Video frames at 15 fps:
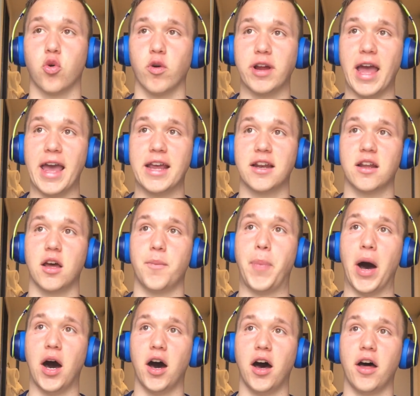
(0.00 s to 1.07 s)
create
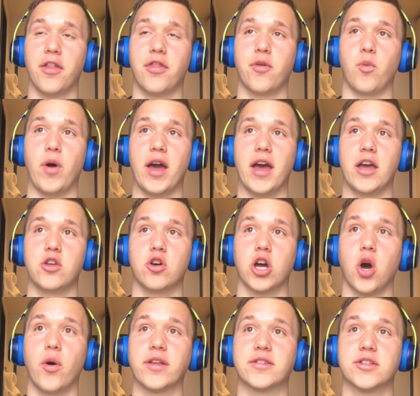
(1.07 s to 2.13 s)
a path where
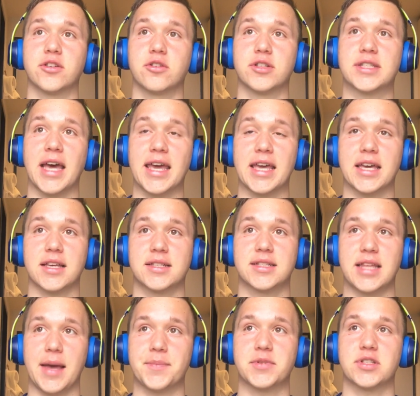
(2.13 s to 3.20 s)
you're going to take
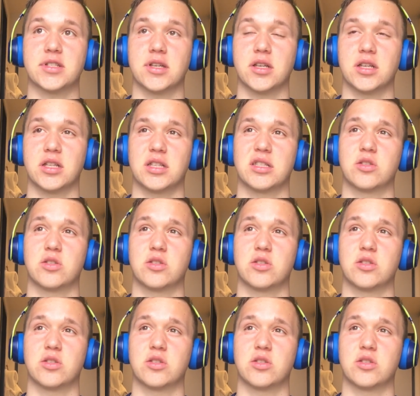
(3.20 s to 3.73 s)
steps